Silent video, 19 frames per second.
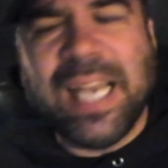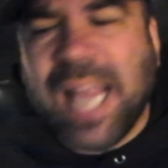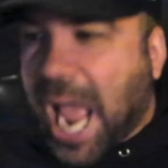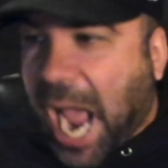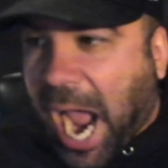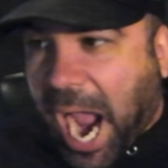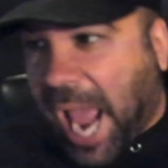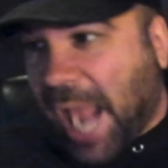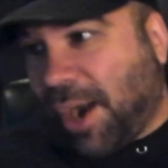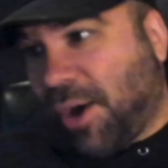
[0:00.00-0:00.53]

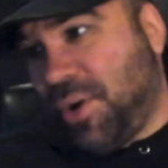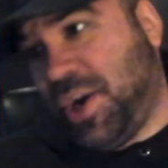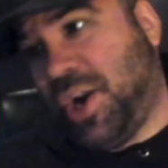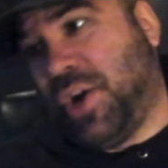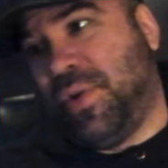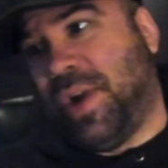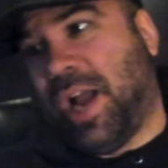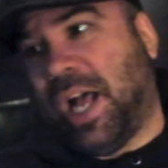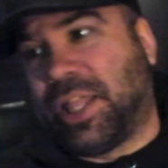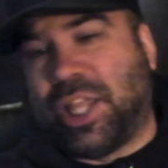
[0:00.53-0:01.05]
I don't know
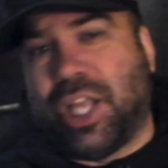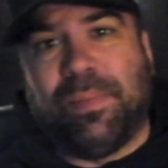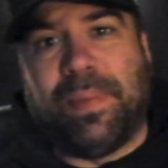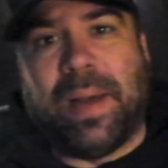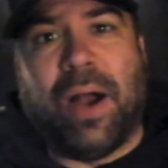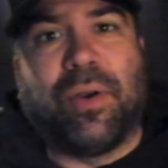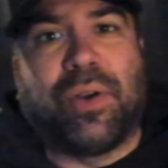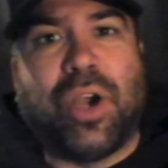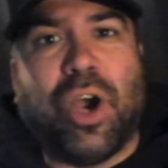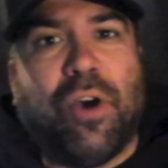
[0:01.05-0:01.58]
nothing
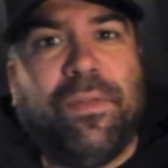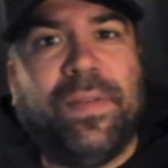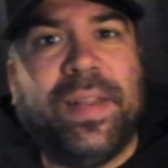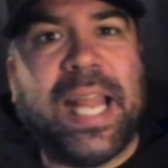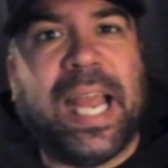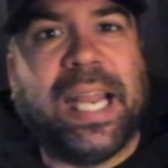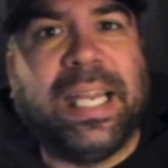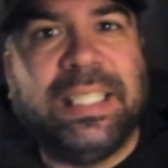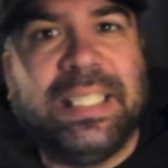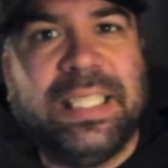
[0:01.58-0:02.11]
about
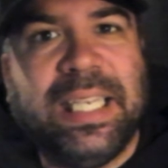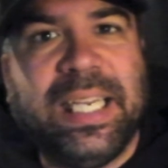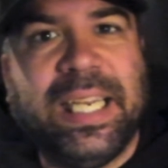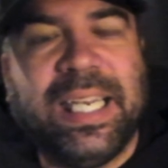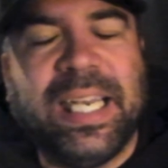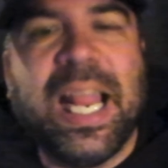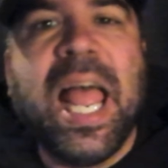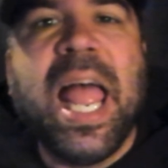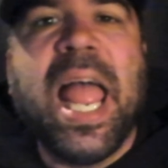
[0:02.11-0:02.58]
COVID-19.